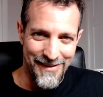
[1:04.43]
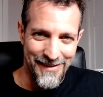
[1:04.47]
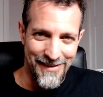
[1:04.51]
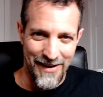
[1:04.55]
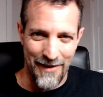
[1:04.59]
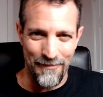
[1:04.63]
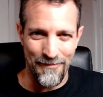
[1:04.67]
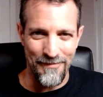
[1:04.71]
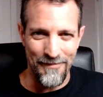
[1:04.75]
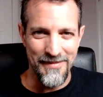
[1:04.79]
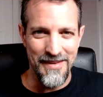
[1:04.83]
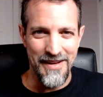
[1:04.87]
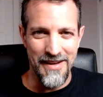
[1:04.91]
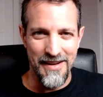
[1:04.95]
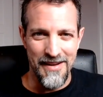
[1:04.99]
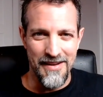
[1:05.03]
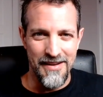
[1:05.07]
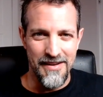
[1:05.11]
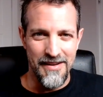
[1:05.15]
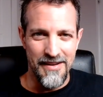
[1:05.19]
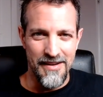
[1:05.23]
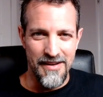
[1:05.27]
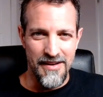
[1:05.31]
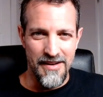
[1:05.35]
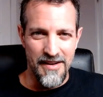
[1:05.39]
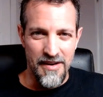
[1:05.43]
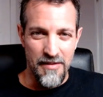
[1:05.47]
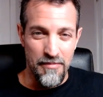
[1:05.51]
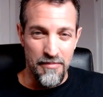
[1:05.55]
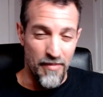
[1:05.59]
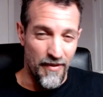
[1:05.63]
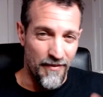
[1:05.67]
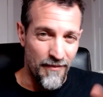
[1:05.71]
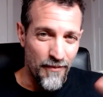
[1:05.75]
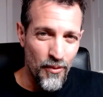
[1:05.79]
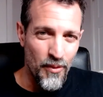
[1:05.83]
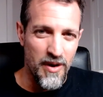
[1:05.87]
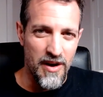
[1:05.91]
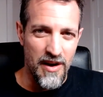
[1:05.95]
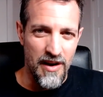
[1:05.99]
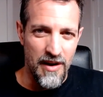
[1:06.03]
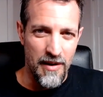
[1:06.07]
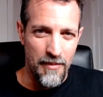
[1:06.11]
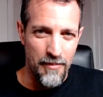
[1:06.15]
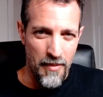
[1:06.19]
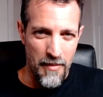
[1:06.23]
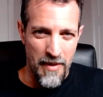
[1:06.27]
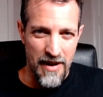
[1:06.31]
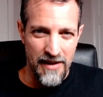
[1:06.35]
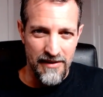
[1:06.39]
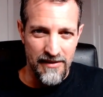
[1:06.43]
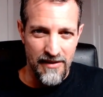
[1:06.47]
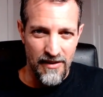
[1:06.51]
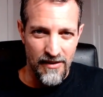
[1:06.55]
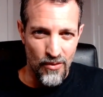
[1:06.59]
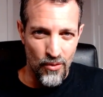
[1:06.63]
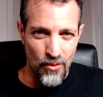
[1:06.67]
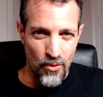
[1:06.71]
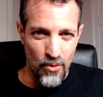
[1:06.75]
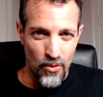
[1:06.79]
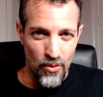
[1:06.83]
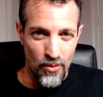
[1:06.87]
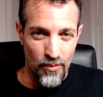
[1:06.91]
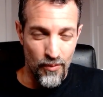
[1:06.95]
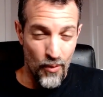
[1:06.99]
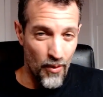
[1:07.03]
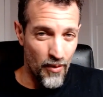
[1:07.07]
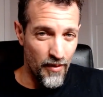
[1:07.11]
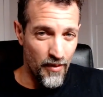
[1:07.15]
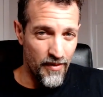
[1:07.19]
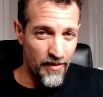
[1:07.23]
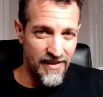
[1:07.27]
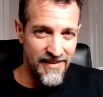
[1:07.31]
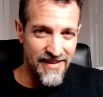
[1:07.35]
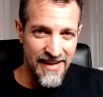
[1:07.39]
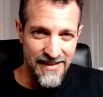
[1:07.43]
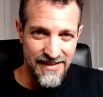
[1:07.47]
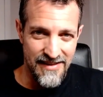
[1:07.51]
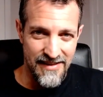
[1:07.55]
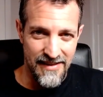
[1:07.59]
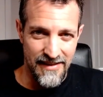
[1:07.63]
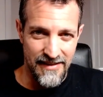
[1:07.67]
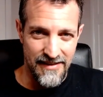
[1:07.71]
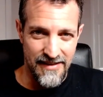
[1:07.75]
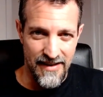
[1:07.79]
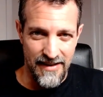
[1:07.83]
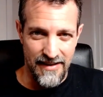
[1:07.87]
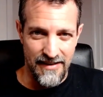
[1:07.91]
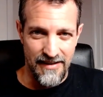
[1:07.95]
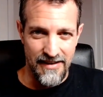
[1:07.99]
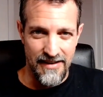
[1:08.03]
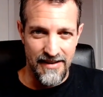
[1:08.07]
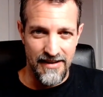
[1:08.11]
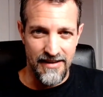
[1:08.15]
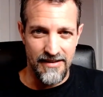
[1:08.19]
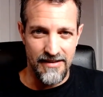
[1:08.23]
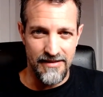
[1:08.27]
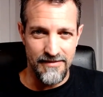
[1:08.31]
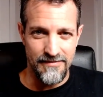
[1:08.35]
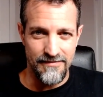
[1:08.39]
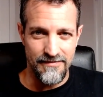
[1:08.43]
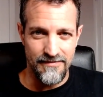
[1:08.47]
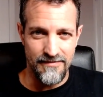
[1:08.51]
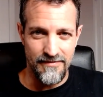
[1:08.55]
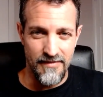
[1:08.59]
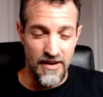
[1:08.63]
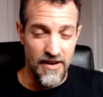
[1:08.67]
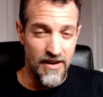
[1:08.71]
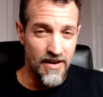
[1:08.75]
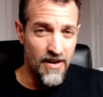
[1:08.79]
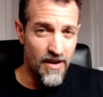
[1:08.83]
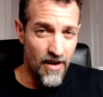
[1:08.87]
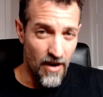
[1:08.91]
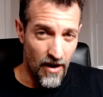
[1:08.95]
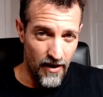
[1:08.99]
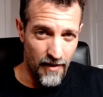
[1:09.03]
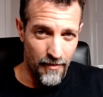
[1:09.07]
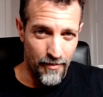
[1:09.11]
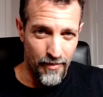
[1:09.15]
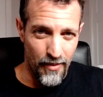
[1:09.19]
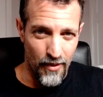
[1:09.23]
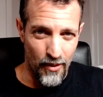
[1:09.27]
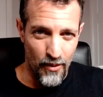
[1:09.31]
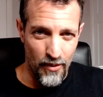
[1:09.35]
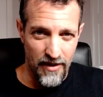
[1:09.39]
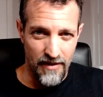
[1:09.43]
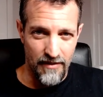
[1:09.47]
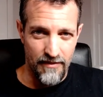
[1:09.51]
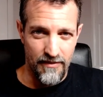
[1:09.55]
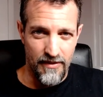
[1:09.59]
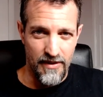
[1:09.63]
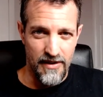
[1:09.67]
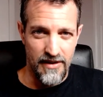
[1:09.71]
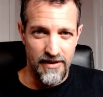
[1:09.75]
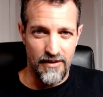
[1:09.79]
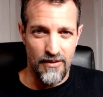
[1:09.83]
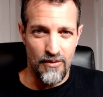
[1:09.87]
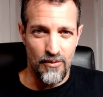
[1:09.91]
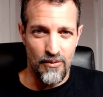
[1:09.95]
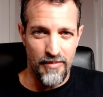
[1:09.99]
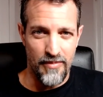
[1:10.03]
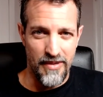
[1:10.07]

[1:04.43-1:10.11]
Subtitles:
of time before you implement the tool or the testing technique on a broken vehicle.